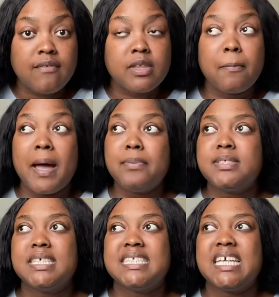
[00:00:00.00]
The Bible
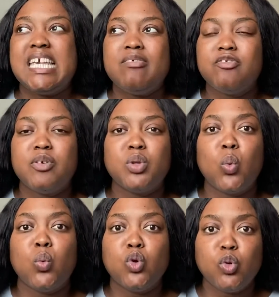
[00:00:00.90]
says that even from the
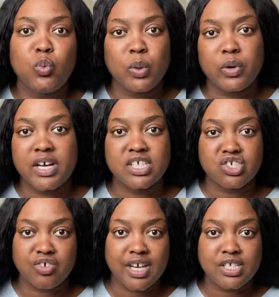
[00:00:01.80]
womb we were
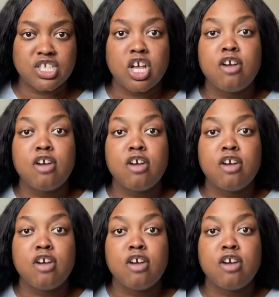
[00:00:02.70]
estranged.